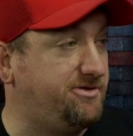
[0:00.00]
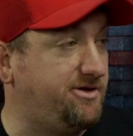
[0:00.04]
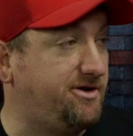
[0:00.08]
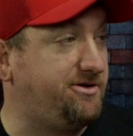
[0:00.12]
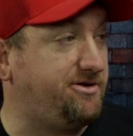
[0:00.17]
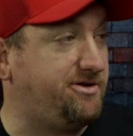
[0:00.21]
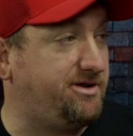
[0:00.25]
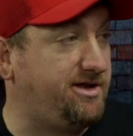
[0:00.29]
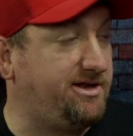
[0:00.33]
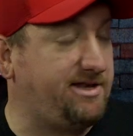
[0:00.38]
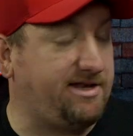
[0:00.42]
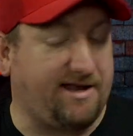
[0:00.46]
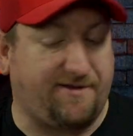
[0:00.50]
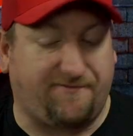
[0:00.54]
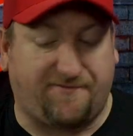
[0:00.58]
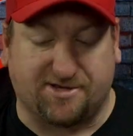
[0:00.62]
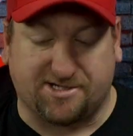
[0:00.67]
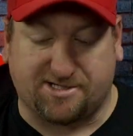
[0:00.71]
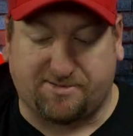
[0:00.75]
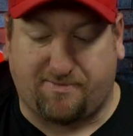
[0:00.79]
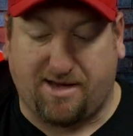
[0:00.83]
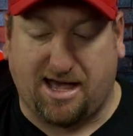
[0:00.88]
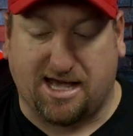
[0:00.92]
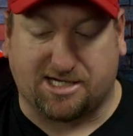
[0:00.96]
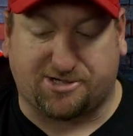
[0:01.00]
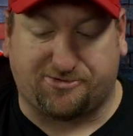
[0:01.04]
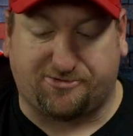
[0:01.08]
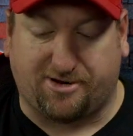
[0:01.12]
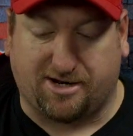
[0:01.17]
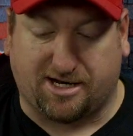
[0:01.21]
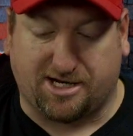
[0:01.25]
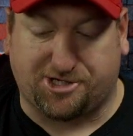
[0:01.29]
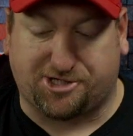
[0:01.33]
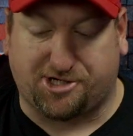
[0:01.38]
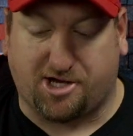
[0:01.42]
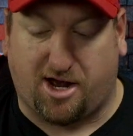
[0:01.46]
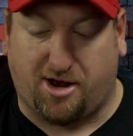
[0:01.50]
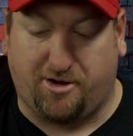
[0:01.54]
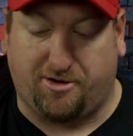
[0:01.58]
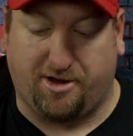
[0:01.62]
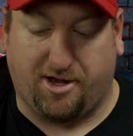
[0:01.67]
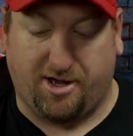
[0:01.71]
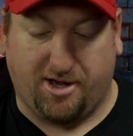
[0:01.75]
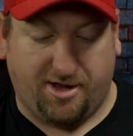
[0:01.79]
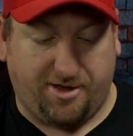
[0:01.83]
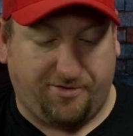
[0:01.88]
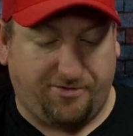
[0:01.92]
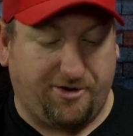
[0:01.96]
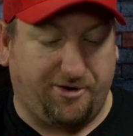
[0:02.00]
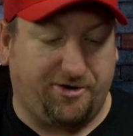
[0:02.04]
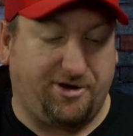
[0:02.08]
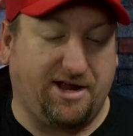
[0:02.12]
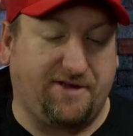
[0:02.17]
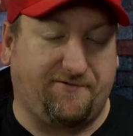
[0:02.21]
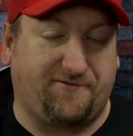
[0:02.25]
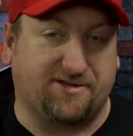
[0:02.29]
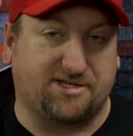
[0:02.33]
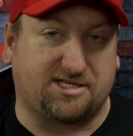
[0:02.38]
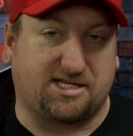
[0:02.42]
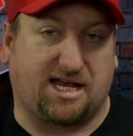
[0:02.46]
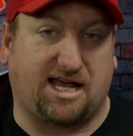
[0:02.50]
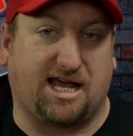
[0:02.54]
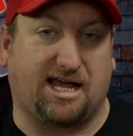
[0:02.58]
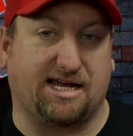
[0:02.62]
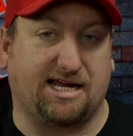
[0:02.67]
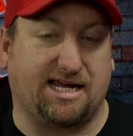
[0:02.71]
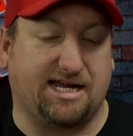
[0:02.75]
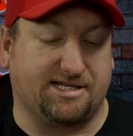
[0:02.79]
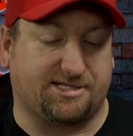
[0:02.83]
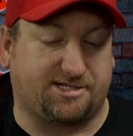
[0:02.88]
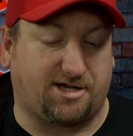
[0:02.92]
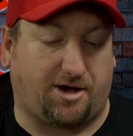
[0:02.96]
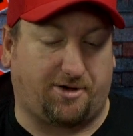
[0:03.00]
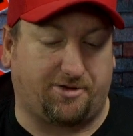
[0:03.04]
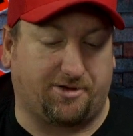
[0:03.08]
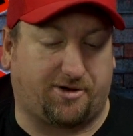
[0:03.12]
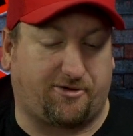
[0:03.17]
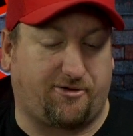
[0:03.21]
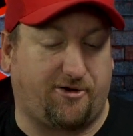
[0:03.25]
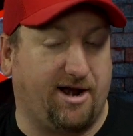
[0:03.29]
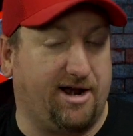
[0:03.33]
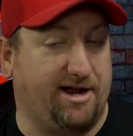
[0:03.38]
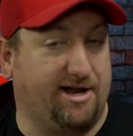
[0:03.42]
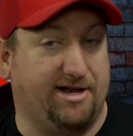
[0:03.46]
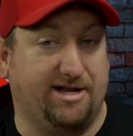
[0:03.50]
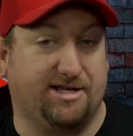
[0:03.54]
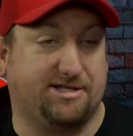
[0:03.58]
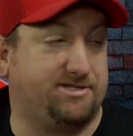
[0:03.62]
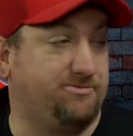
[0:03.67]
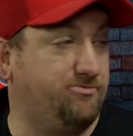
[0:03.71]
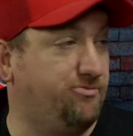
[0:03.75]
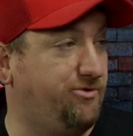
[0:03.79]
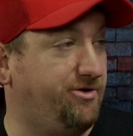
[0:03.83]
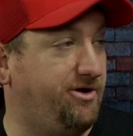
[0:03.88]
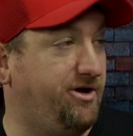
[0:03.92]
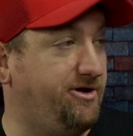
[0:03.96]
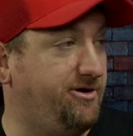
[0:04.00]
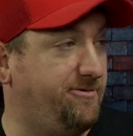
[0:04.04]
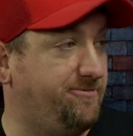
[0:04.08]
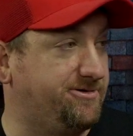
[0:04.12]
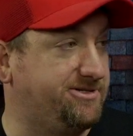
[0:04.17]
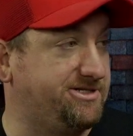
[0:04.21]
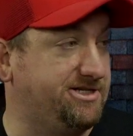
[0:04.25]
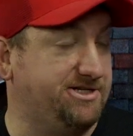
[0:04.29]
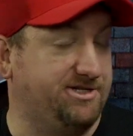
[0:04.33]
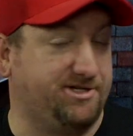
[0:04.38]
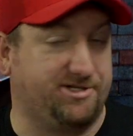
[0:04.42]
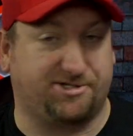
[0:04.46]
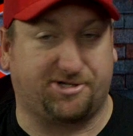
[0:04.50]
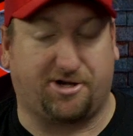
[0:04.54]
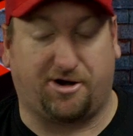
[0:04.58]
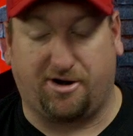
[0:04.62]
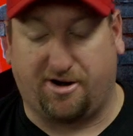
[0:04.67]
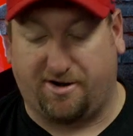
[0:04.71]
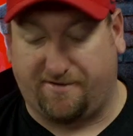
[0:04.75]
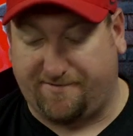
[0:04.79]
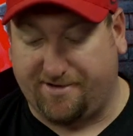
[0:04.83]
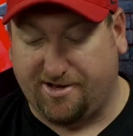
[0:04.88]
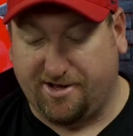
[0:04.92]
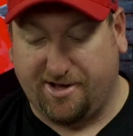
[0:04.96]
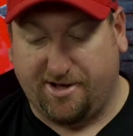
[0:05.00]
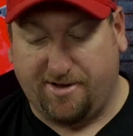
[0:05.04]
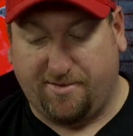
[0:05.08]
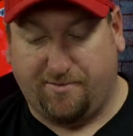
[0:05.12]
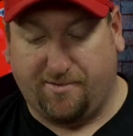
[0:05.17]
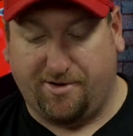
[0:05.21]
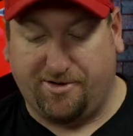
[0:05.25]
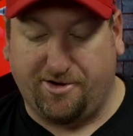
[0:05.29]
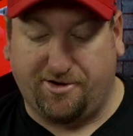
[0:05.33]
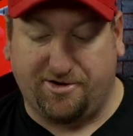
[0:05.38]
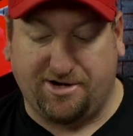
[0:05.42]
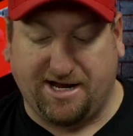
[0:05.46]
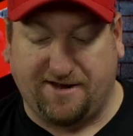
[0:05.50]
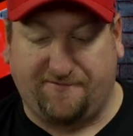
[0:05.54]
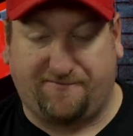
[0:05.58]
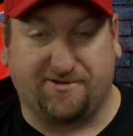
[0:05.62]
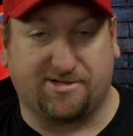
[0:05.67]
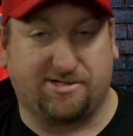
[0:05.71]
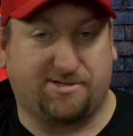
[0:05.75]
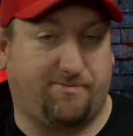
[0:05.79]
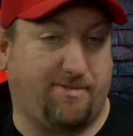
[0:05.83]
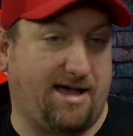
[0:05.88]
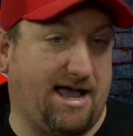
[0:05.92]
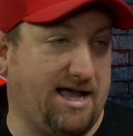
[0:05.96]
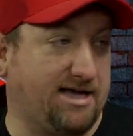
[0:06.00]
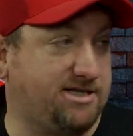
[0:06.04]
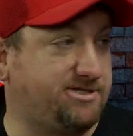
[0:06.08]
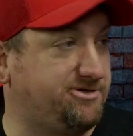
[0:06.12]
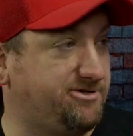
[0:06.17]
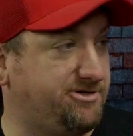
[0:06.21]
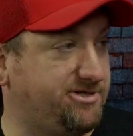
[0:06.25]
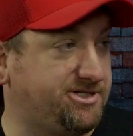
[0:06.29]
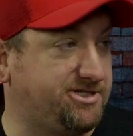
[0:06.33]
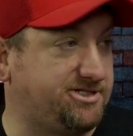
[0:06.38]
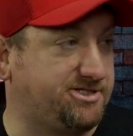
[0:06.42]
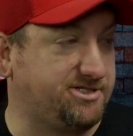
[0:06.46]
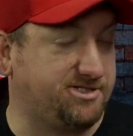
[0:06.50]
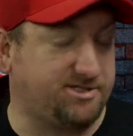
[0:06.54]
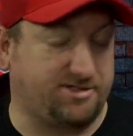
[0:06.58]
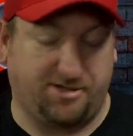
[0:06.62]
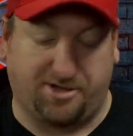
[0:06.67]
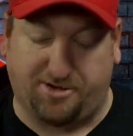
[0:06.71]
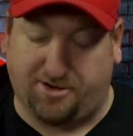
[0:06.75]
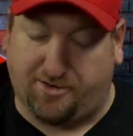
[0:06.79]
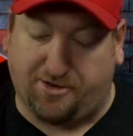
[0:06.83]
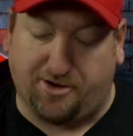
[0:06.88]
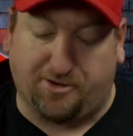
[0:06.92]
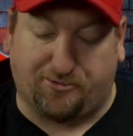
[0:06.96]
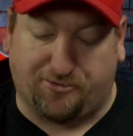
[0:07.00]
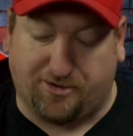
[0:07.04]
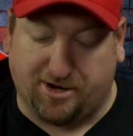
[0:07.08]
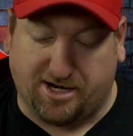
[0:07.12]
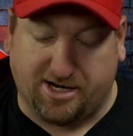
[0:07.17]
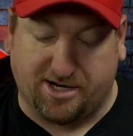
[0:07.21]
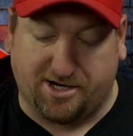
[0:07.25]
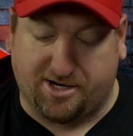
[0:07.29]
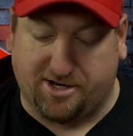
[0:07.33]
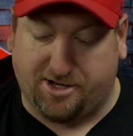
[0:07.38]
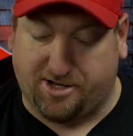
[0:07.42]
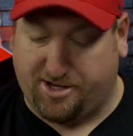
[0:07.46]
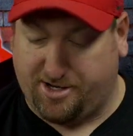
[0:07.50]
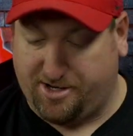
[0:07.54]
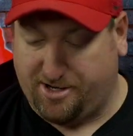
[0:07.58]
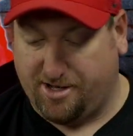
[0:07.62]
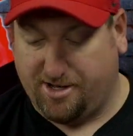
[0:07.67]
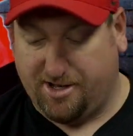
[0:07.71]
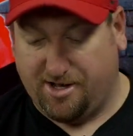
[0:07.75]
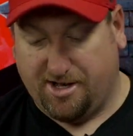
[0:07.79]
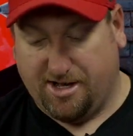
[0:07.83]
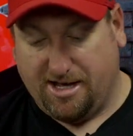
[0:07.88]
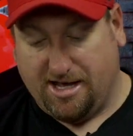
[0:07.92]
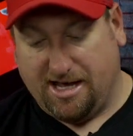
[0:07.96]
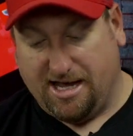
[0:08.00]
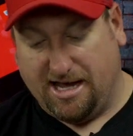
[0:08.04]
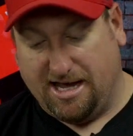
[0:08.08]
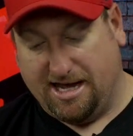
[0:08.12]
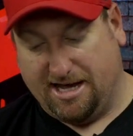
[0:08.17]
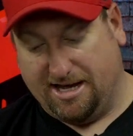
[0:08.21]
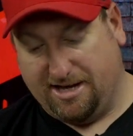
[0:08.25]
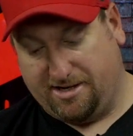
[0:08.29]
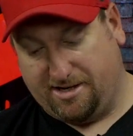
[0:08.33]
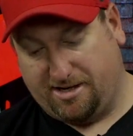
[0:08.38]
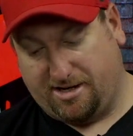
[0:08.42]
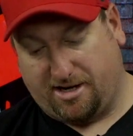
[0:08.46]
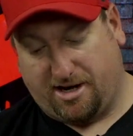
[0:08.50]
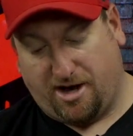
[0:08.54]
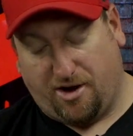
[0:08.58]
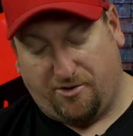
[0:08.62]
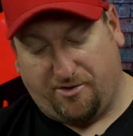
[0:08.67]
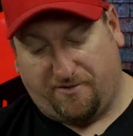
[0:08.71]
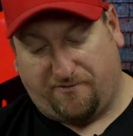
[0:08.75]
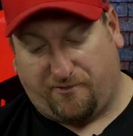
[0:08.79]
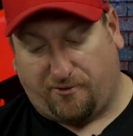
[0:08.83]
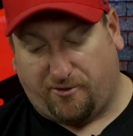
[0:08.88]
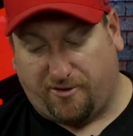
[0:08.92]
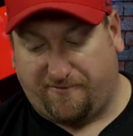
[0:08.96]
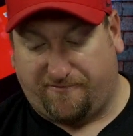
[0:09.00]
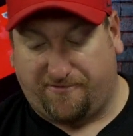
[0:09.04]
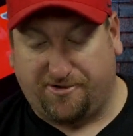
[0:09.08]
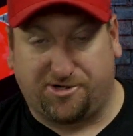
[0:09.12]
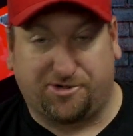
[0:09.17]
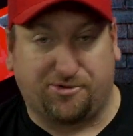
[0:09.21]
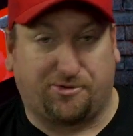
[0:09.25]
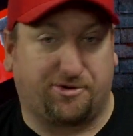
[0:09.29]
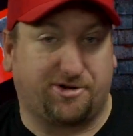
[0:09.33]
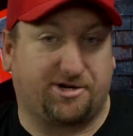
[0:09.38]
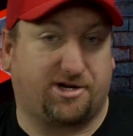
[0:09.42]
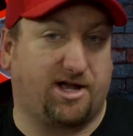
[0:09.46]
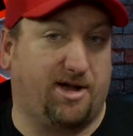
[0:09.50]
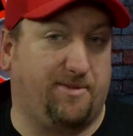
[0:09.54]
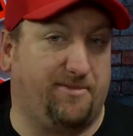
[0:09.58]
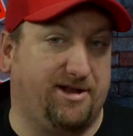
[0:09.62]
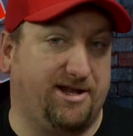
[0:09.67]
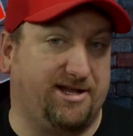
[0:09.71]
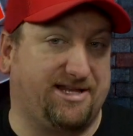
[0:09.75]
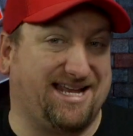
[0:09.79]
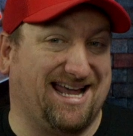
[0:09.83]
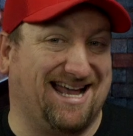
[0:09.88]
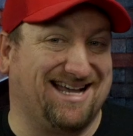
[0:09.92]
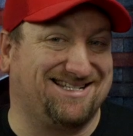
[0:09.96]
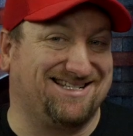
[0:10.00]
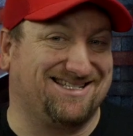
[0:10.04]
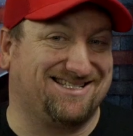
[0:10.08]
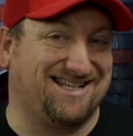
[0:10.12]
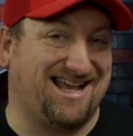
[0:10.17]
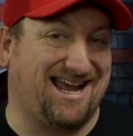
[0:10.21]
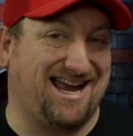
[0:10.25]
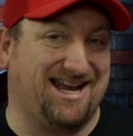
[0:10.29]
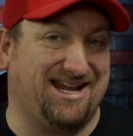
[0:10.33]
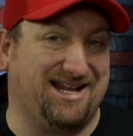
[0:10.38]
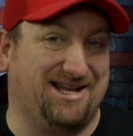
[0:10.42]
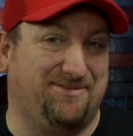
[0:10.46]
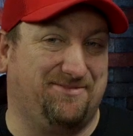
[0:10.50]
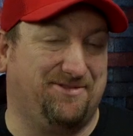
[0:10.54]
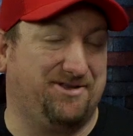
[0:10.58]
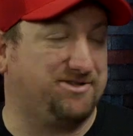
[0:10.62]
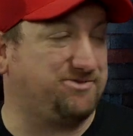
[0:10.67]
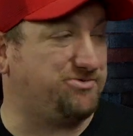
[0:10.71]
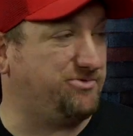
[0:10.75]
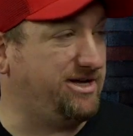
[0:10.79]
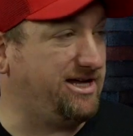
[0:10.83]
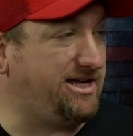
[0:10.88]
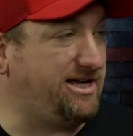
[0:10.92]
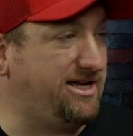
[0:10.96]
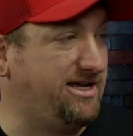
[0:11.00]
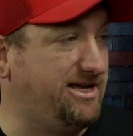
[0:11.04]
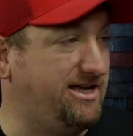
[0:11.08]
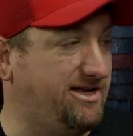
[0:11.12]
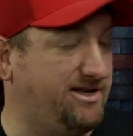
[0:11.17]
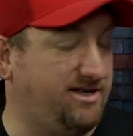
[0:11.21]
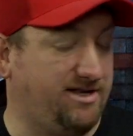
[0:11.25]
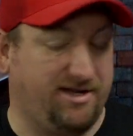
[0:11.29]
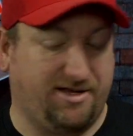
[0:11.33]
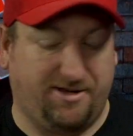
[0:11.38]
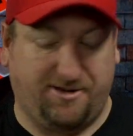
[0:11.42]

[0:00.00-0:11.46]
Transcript: their defensive backs really showed. Their defensive line gets all the credit, and this 100% deserved. But their defensive backs are just as they're really good. And going forward for Georgia, coming to Texas A&M this weekend,